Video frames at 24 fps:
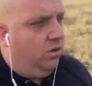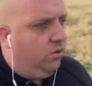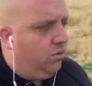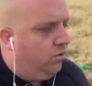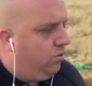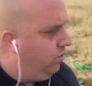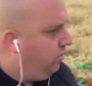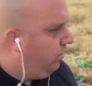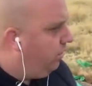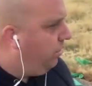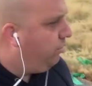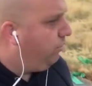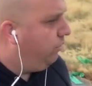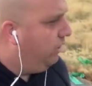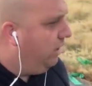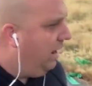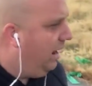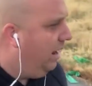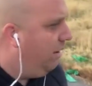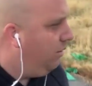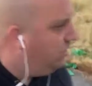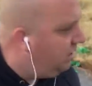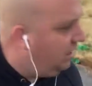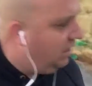3
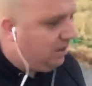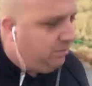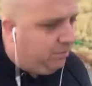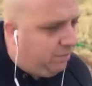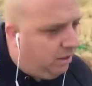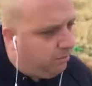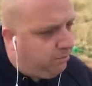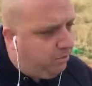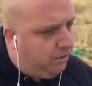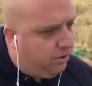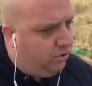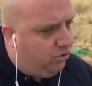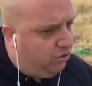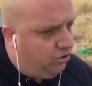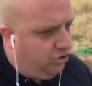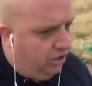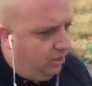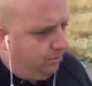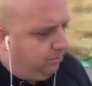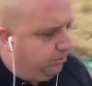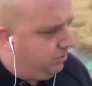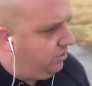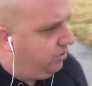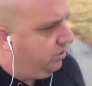hours, I can make bigger
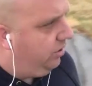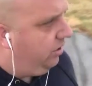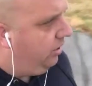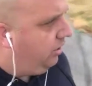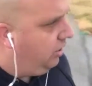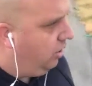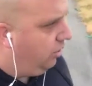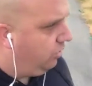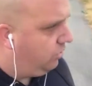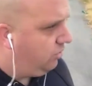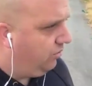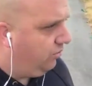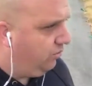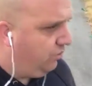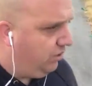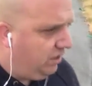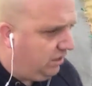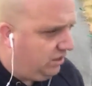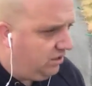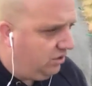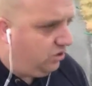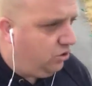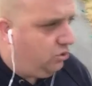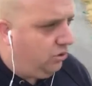jumps. So if we get
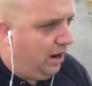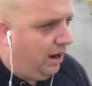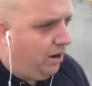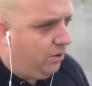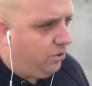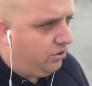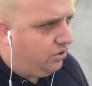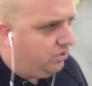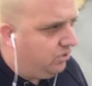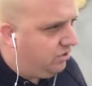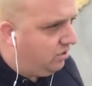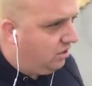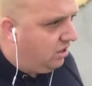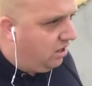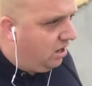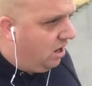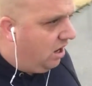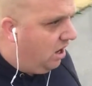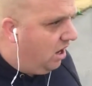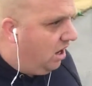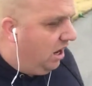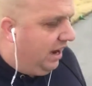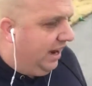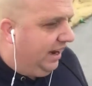to 2 hours,
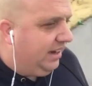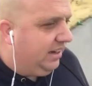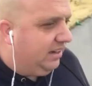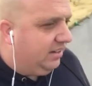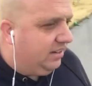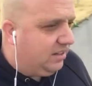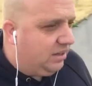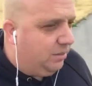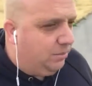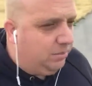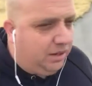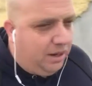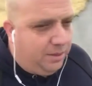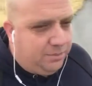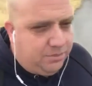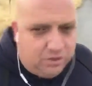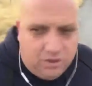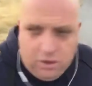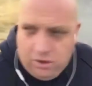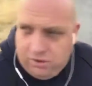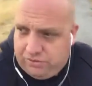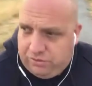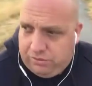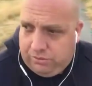I can
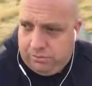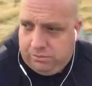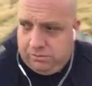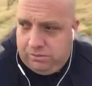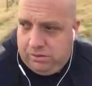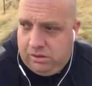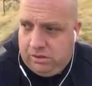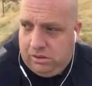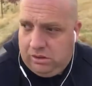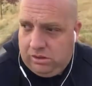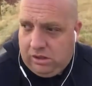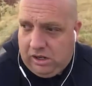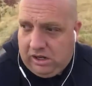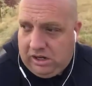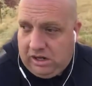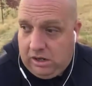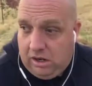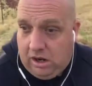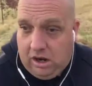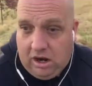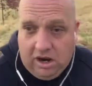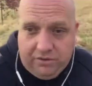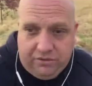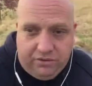
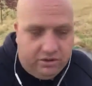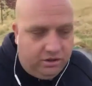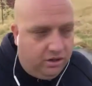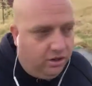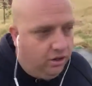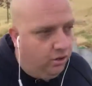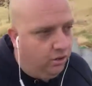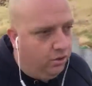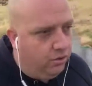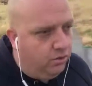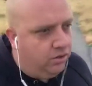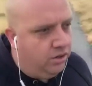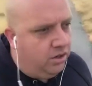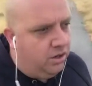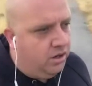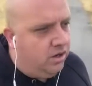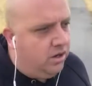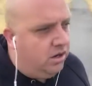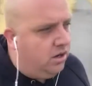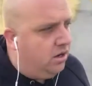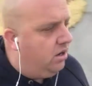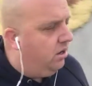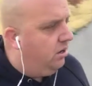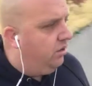often go
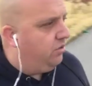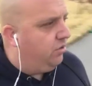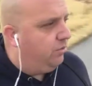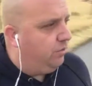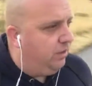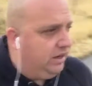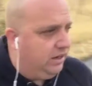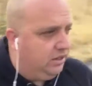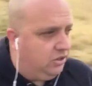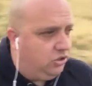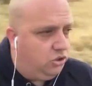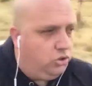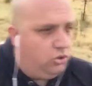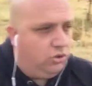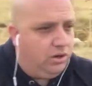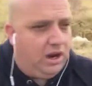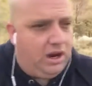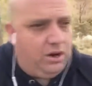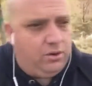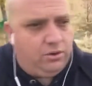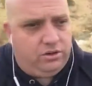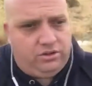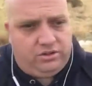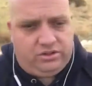from like 2
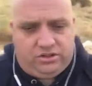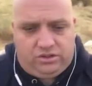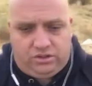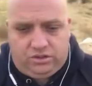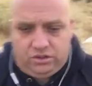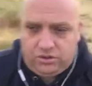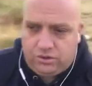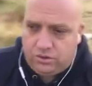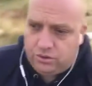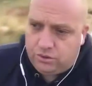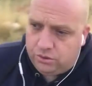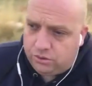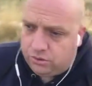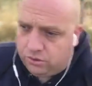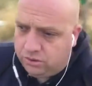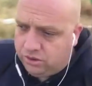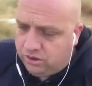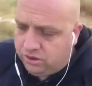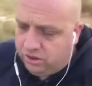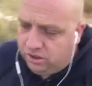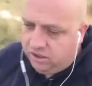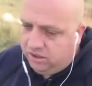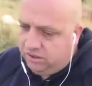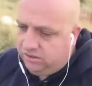hours to
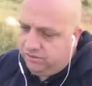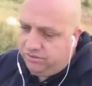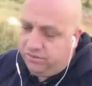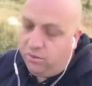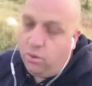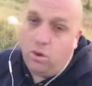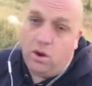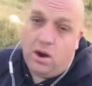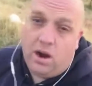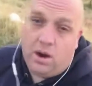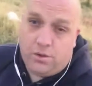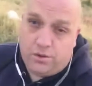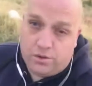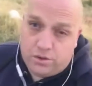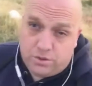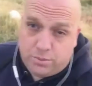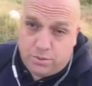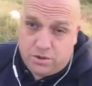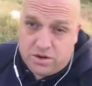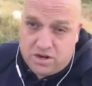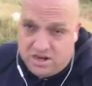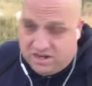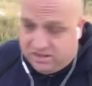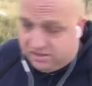4 hours
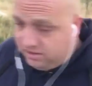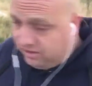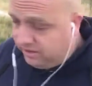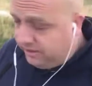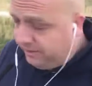pretty easily.